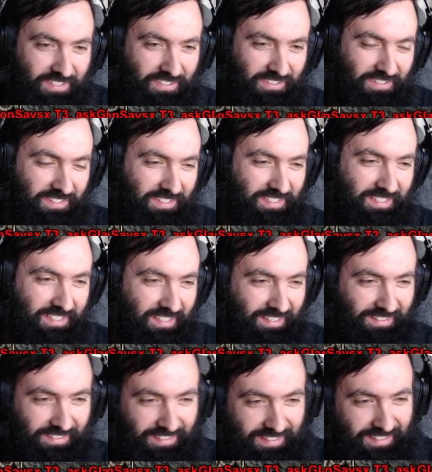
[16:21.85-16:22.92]
They're
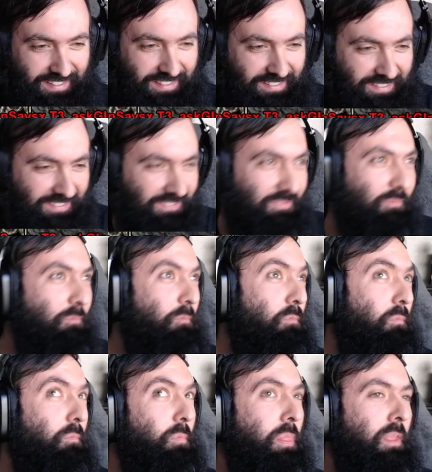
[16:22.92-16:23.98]
insanely high, dude.
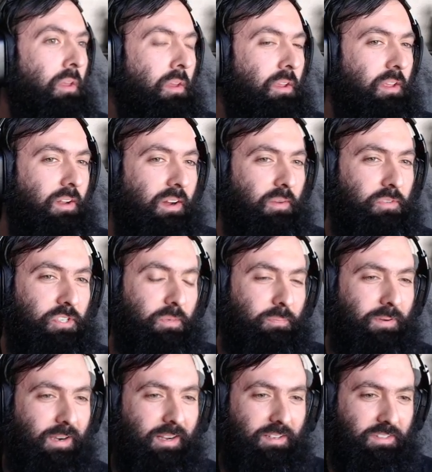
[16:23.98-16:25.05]
You know, I'm
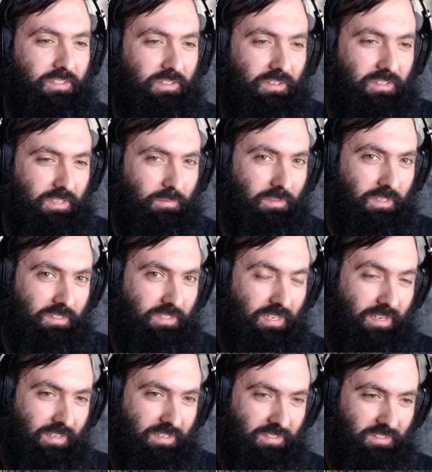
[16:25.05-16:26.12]
surprised though. I was able to
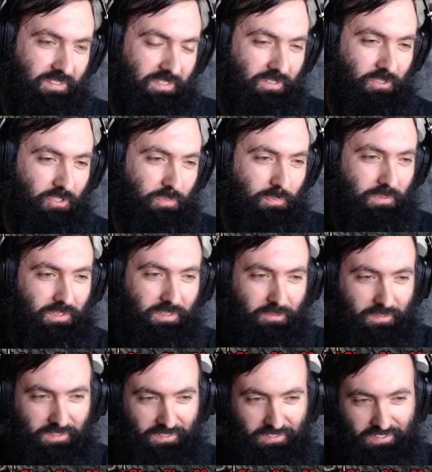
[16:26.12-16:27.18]
tank his hose pretty
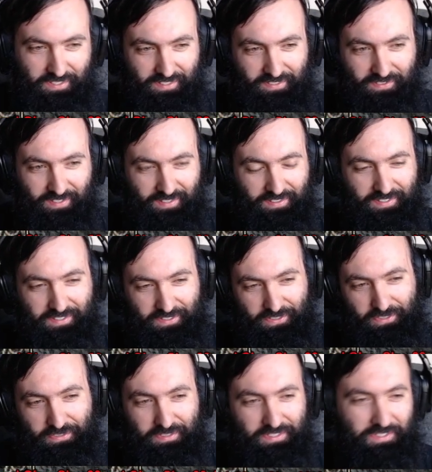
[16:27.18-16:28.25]
well, so I don't think the
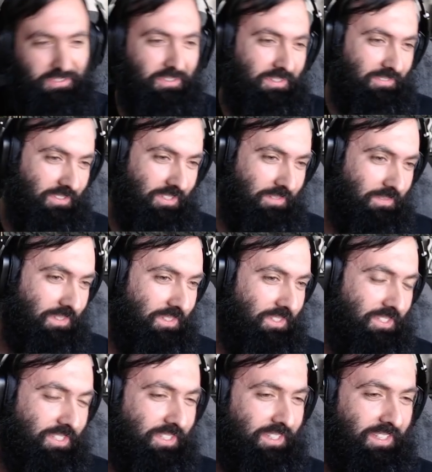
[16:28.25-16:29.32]
hose is doing very
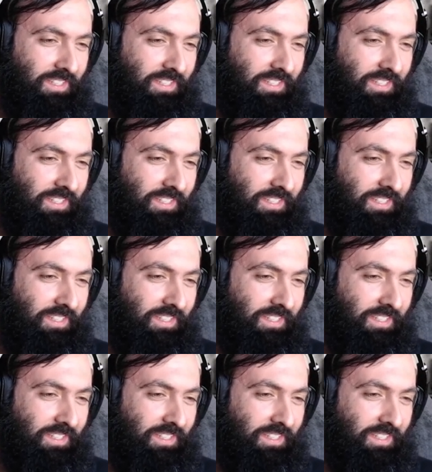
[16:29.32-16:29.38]
much.